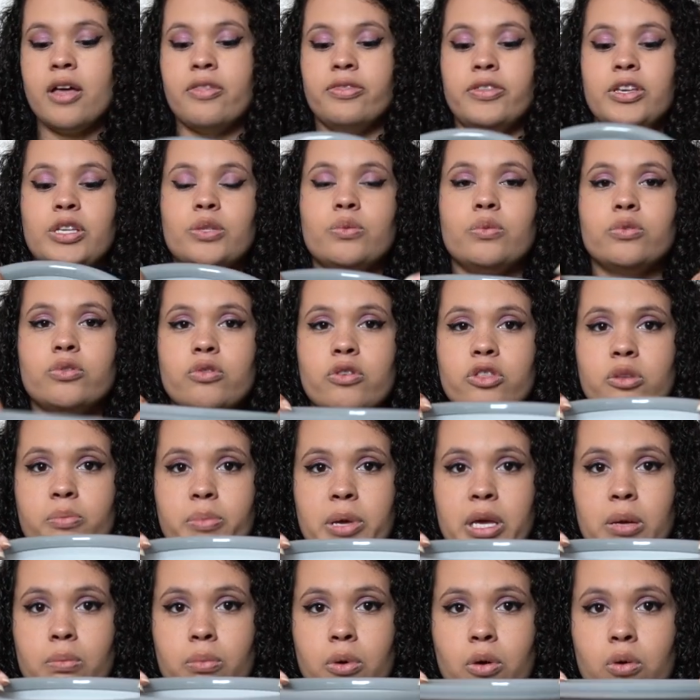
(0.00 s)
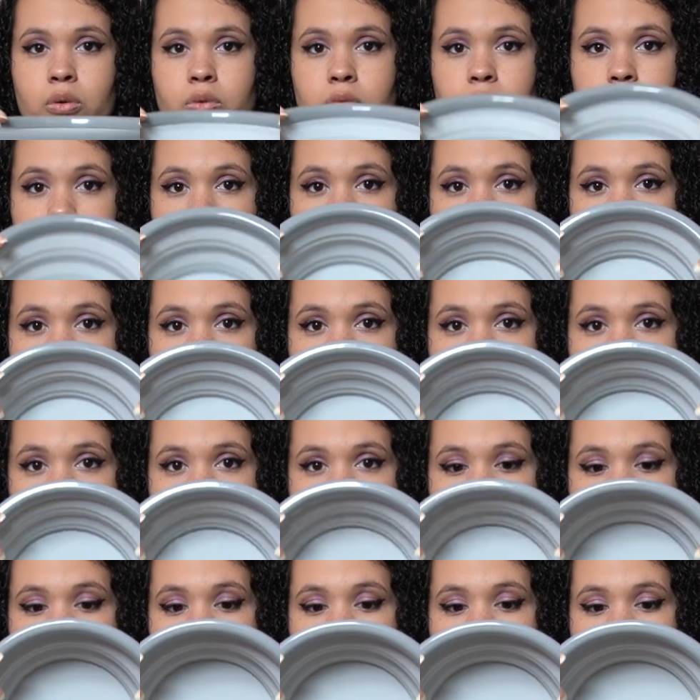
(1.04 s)
These ones are the big bowls.
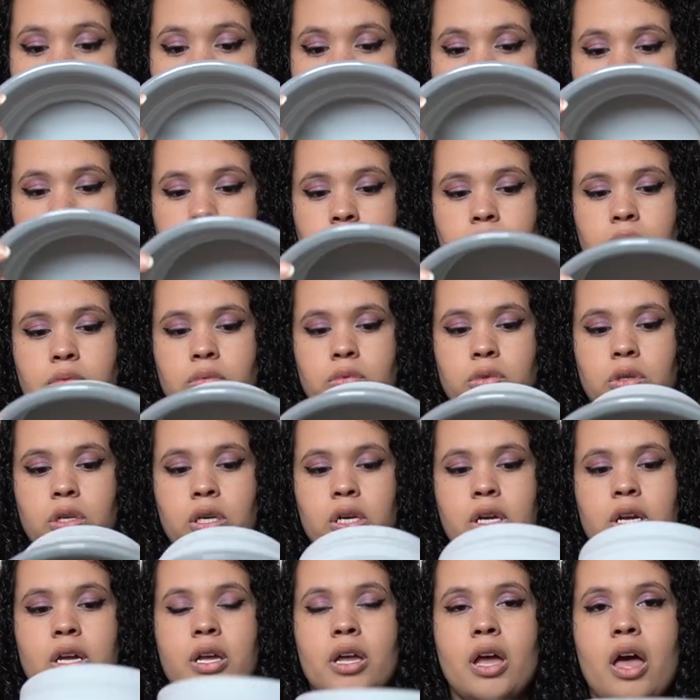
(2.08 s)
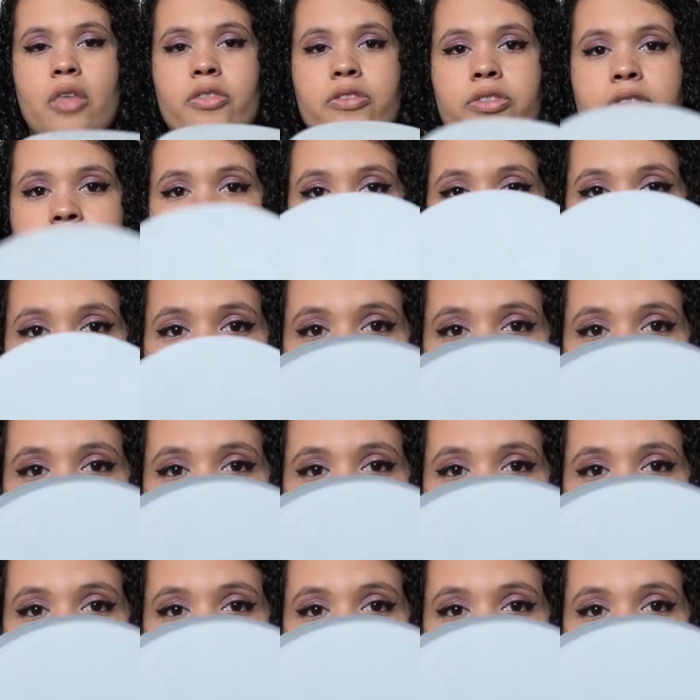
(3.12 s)
So, and then they got